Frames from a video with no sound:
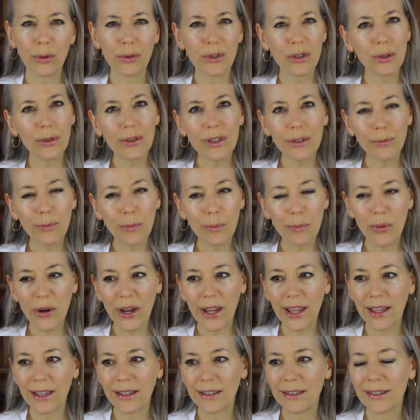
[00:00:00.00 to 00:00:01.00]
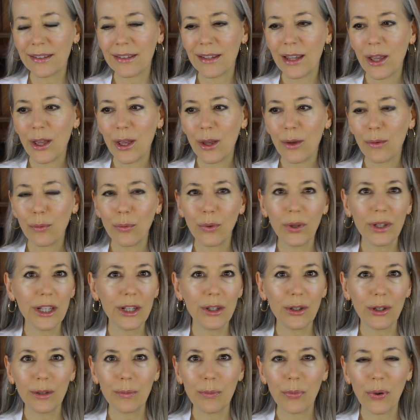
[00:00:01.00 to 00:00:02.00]
They're two different brands,
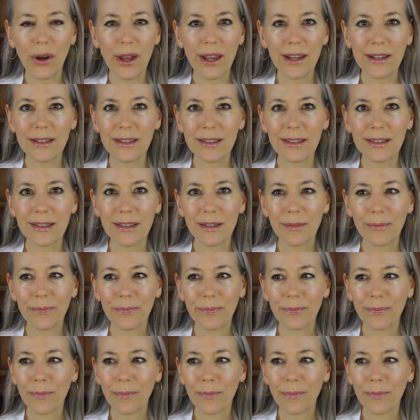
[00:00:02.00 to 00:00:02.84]
really good price.